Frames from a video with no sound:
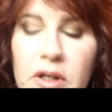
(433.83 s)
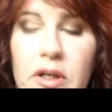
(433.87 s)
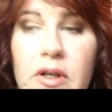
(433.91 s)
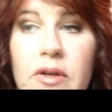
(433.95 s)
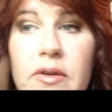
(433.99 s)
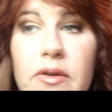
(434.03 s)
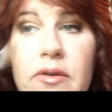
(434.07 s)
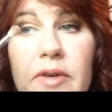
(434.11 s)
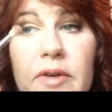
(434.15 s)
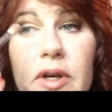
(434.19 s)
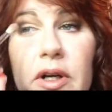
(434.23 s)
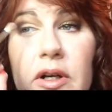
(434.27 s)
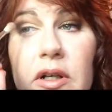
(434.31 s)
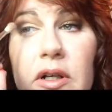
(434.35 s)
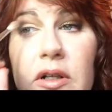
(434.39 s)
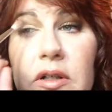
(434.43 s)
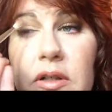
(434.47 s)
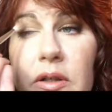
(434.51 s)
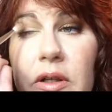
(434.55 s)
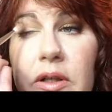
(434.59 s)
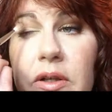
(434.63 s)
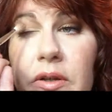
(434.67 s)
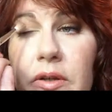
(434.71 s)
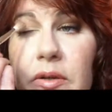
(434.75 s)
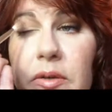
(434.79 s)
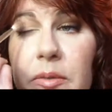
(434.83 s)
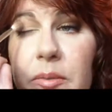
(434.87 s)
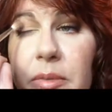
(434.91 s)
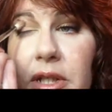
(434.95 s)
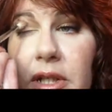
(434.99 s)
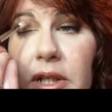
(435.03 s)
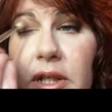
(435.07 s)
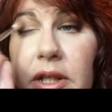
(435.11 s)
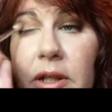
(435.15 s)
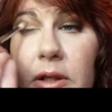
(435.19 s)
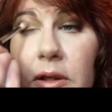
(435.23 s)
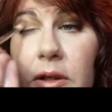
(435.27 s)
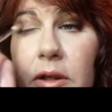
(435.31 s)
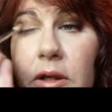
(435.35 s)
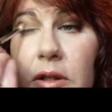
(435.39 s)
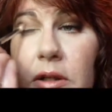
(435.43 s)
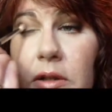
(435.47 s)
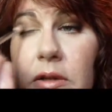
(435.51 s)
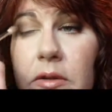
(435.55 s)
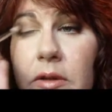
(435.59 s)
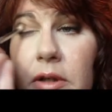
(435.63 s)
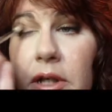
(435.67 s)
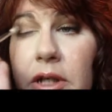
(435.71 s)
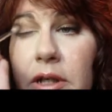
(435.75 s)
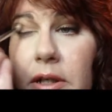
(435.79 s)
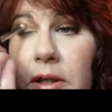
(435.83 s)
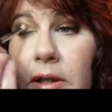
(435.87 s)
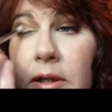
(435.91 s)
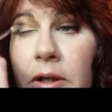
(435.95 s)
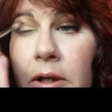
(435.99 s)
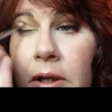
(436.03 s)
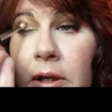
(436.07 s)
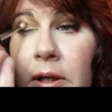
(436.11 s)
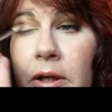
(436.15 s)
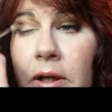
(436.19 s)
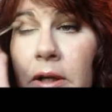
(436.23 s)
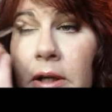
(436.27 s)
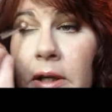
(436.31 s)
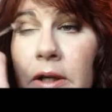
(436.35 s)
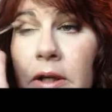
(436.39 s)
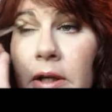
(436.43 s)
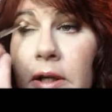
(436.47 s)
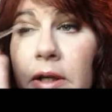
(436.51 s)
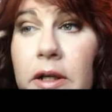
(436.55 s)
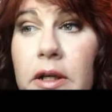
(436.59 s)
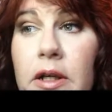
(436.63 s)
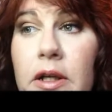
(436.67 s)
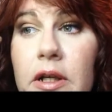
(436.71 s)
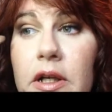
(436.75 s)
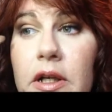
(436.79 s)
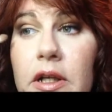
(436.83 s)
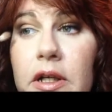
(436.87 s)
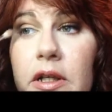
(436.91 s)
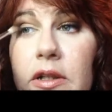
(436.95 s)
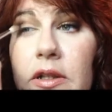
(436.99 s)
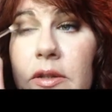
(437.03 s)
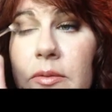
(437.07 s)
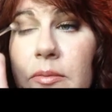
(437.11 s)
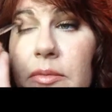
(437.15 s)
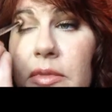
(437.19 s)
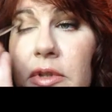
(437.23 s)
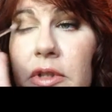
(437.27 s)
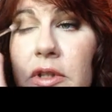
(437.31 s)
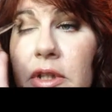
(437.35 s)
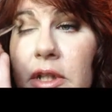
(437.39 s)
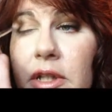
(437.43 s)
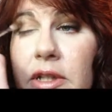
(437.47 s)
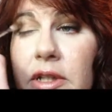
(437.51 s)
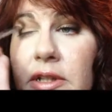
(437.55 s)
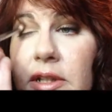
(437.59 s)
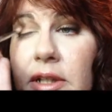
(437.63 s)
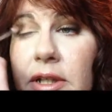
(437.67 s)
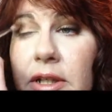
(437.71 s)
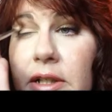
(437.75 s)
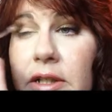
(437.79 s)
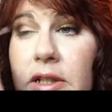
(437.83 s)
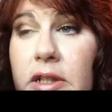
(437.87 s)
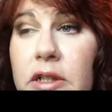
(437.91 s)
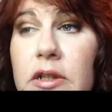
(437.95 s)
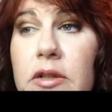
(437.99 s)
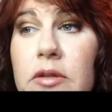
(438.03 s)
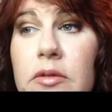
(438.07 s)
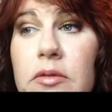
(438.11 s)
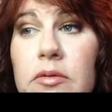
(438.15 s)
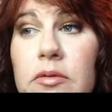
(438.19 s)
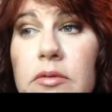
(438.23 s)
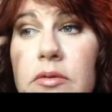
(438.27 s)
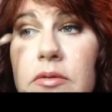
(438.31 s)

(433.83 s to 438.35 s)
of our beginning color on it and blend that in.